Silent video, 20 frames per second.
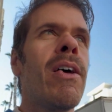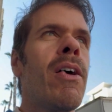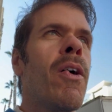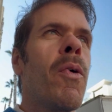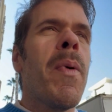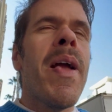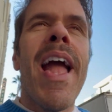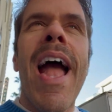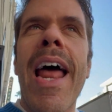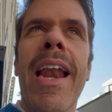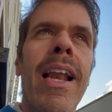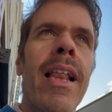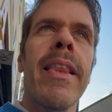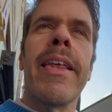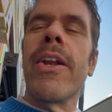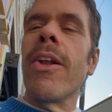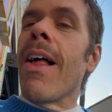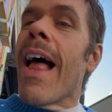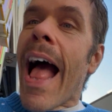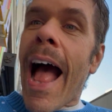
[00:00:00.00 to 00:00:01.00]
We had a
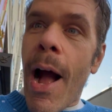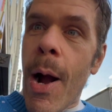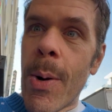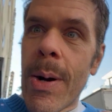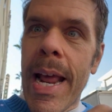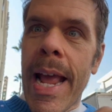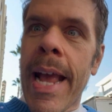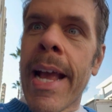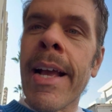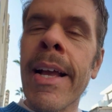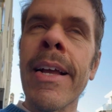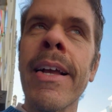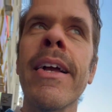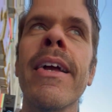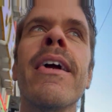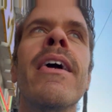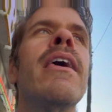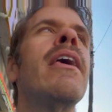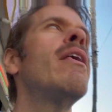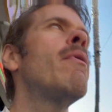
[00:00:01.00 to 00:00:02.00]
little outing
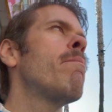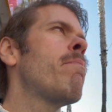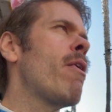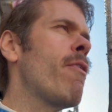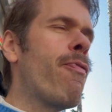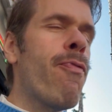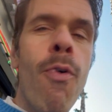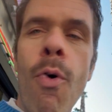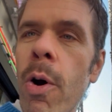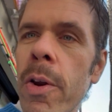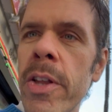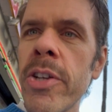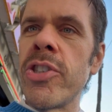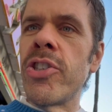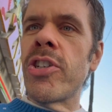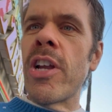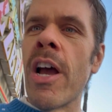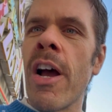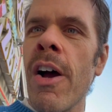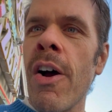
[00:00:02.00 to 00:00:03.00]
before the
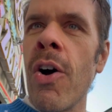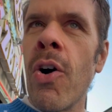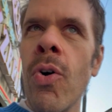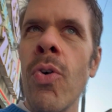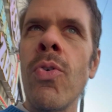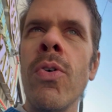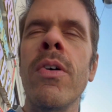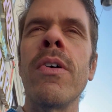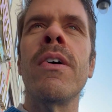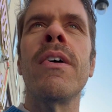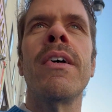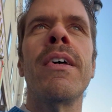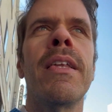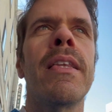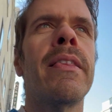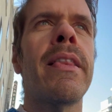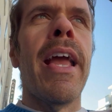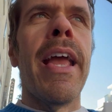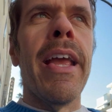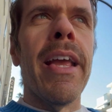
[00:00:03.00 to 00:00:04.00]
show.
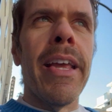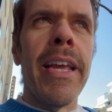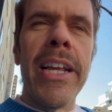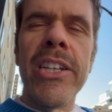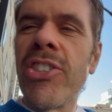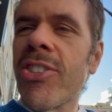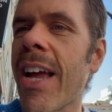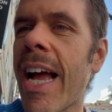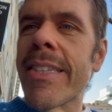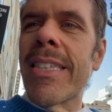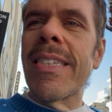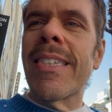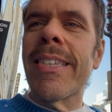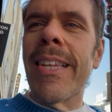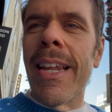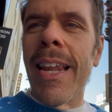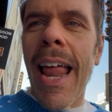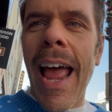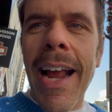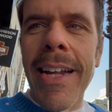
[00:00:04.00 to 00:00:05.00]
They each got to
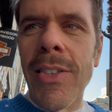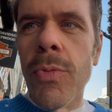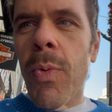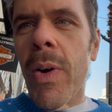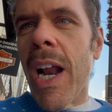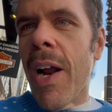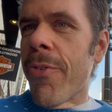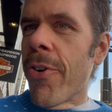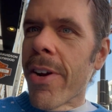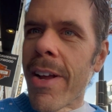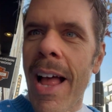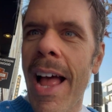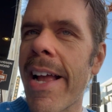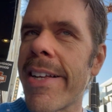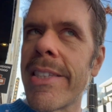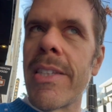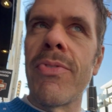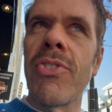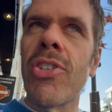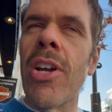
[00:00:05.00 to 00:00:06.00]
select whatever
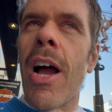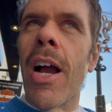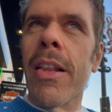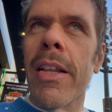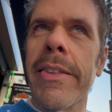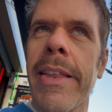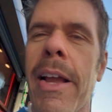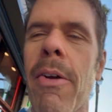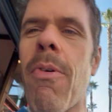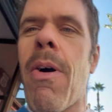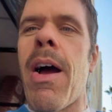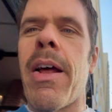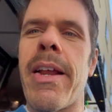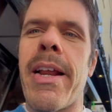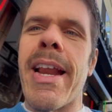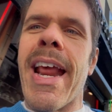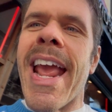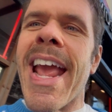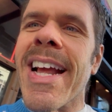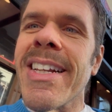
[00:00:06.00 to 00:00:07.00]
kinds of chocolate they wanted.
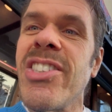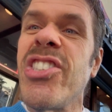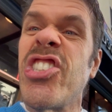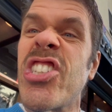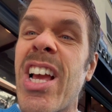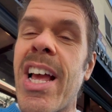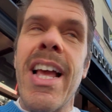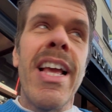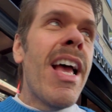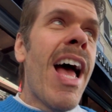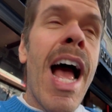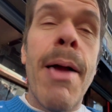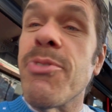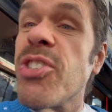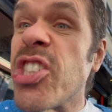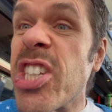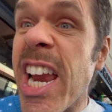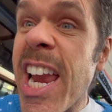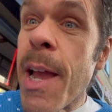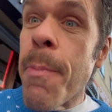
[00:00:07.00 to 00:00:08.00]
And I'm
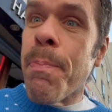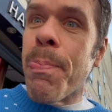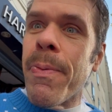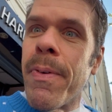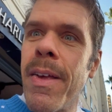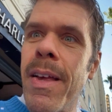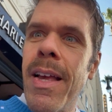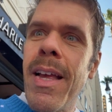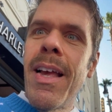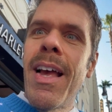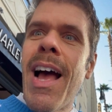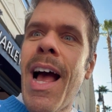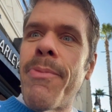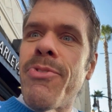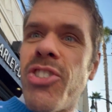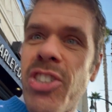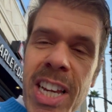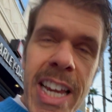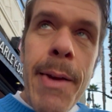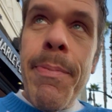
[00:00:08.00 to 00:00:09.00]
cheap,
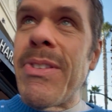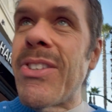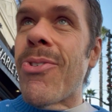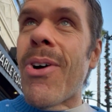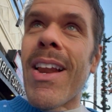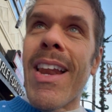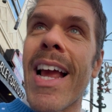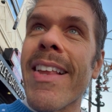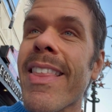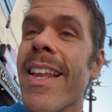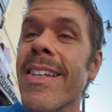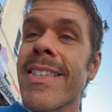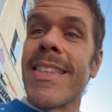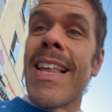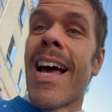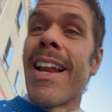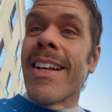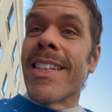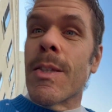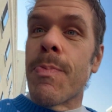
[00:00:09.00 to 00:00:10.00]
so I like that it's
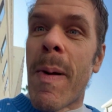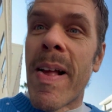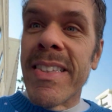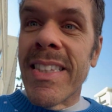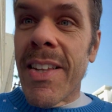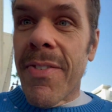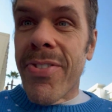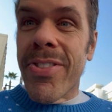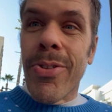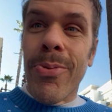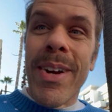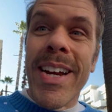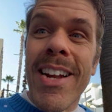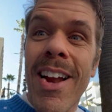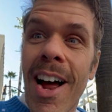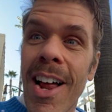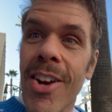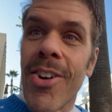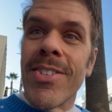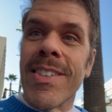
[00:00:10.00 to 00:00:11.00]
not expensive.
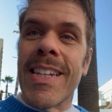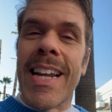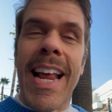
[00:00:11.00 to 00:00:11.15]
$3.08.